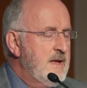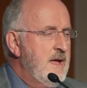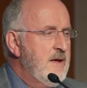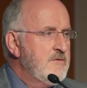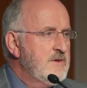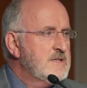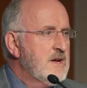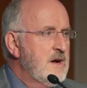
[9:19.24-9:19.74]

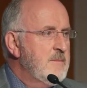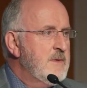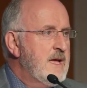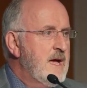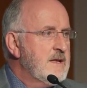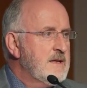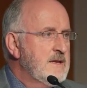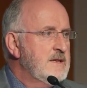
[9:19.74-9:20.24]
every time he
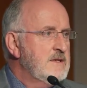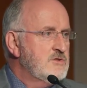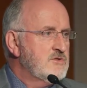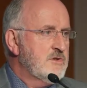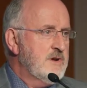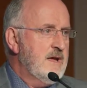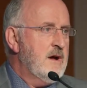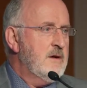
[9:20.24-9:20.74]
had an
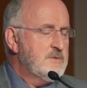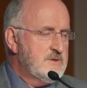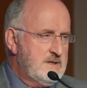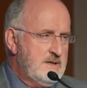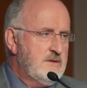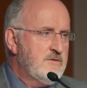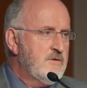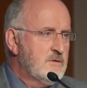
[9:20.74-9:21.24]
injury, I was
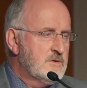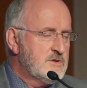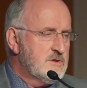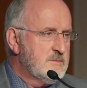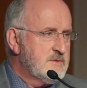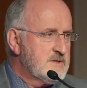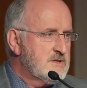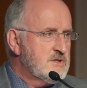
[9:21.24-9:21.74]
in a
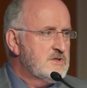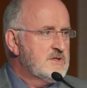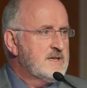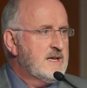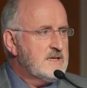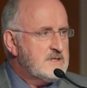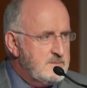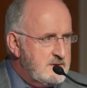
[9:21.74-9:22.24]
fortunate position to
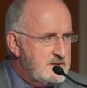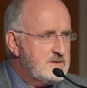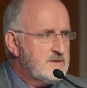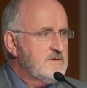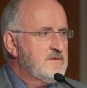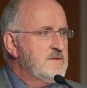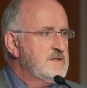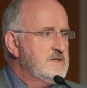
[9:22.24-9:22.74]
get him
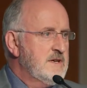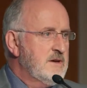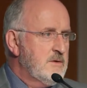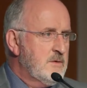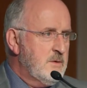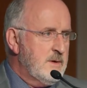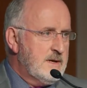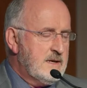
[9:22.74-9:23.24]
into physio
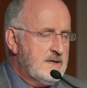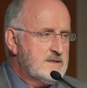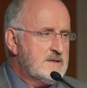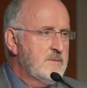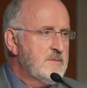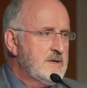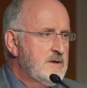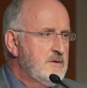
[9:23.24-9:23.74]
quickly,
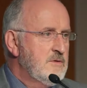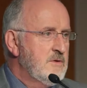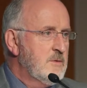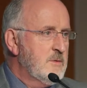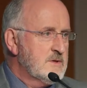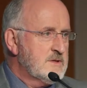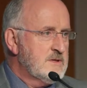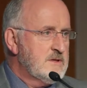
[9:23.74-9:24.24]
somebody who knew
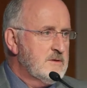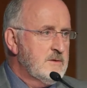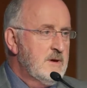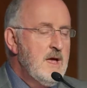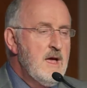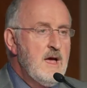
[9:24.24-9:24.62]
what to do.